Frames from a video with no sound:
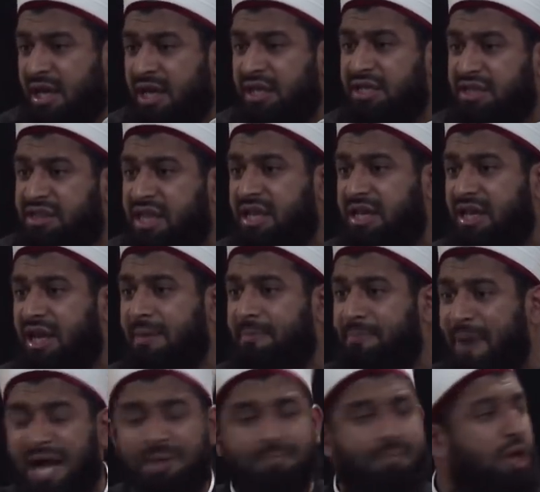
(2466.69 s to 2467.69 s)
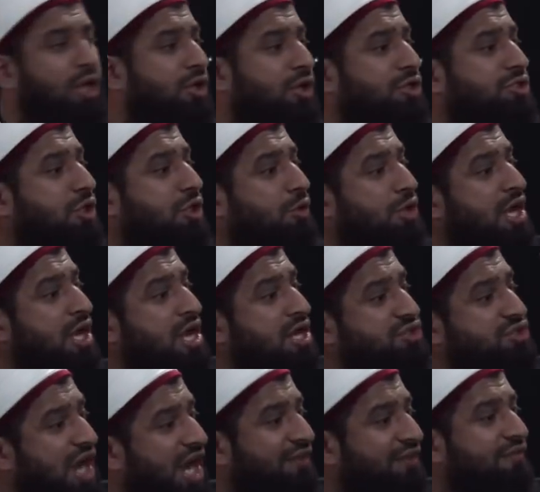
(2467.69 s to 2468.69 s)
you think you're a bad boy because you're
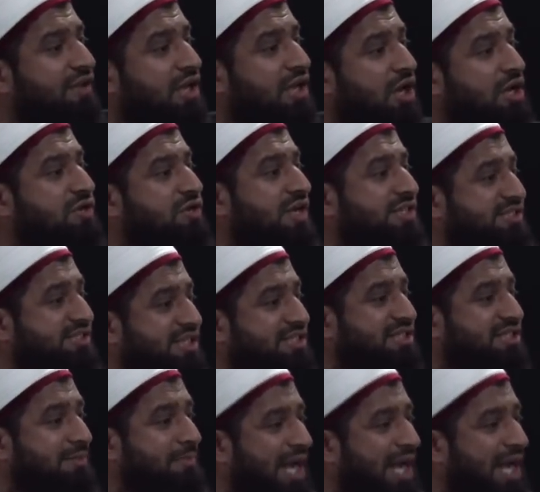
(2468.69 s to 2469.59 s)
driving 160